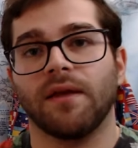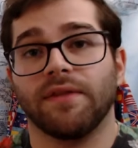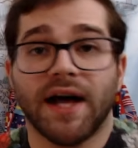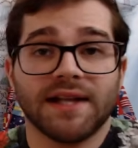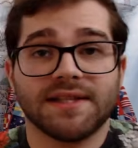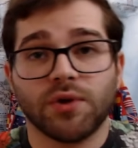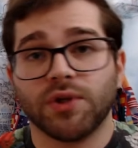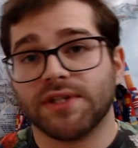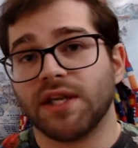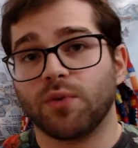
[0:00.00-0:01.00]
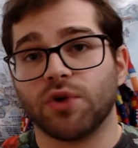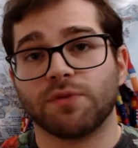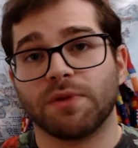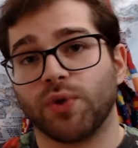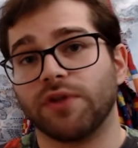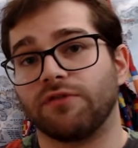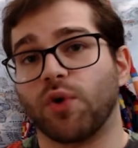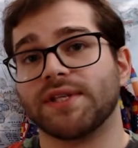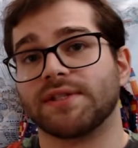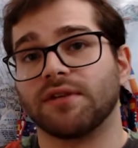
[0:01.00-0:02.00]
That's how you distinguish between
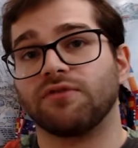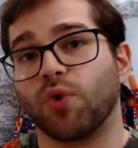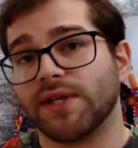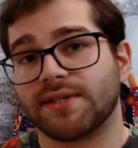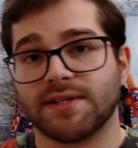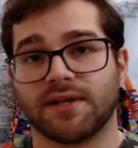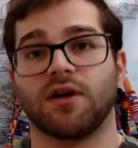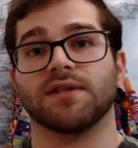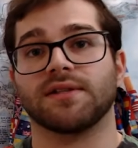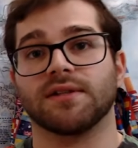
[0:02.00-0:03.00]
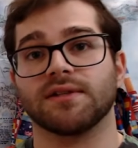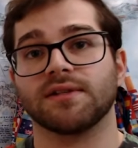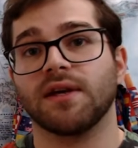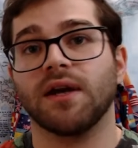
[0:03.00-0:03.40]
voiced and voiceless consonants.